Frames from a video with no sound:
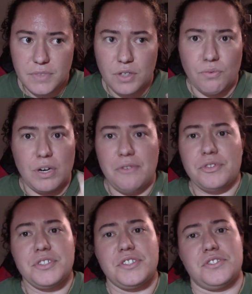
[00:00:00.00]

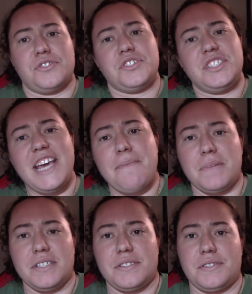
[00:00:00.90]
references or
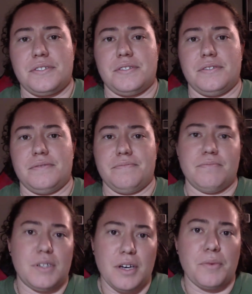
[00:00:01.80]
statements,
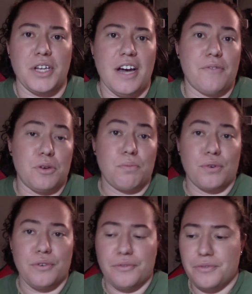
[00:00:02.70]
and we have no
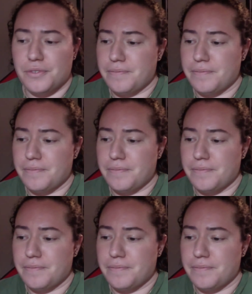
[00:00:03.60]
proof.